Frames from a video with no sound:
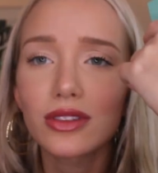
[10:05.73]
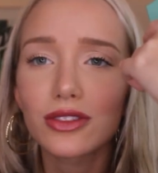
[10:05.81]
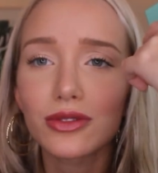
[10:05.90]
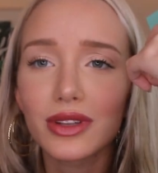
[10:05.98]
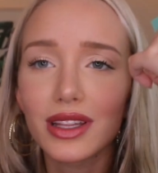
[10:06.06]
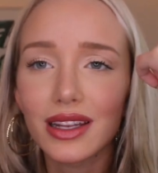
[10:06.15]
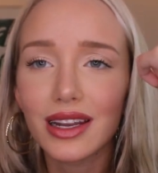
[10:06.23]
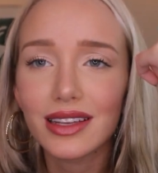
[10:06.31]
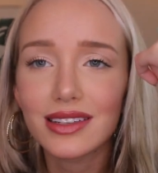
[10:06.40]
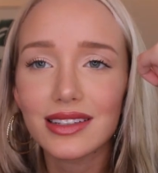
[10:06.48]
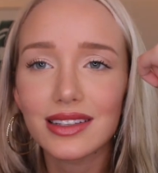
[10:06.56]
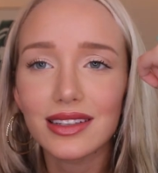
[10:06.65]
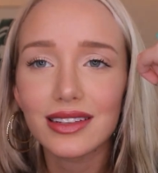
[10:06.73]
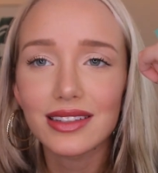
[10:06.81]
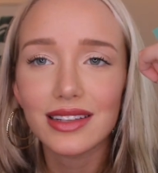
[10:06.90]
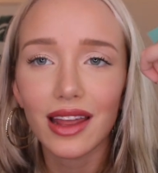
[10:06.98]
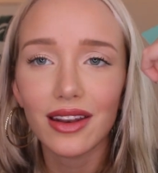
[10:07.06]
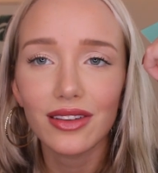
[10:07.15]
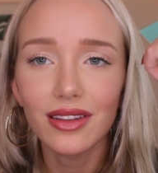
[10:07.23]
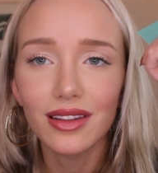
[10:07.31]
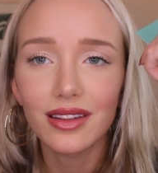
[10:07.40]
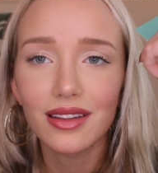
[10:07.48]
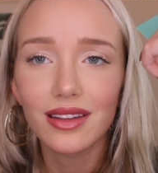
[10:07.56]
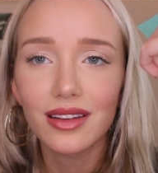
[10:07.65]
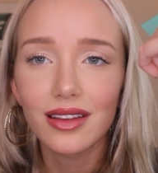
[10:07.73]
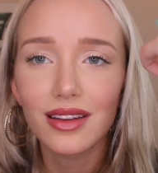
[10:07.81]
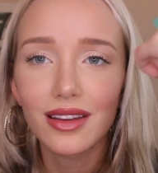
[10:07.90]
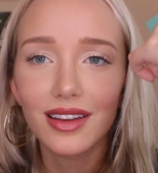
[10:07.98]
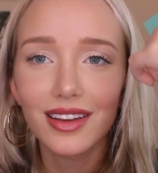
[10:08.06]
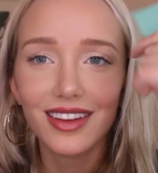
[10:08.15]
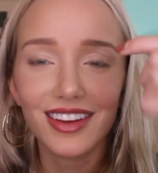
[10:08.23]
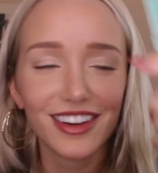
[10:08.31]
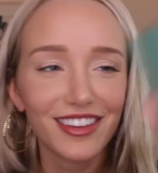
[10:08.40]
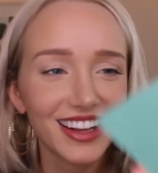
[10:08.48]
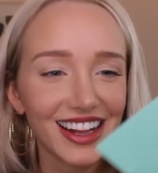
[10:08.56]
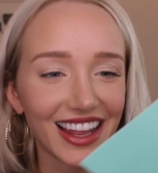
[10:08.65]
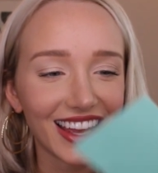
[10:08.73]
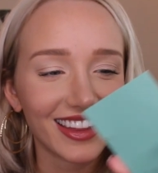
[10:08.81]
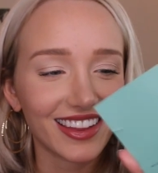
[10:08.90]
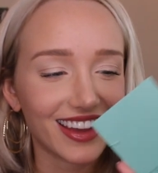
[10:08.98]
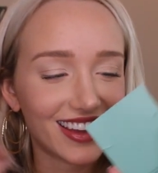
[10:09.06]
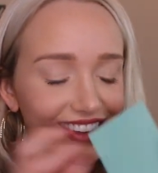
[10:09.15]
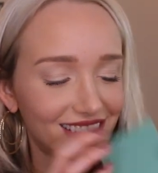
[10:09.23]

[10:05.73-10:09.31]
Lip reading: It's really nice and subtle. I really like that.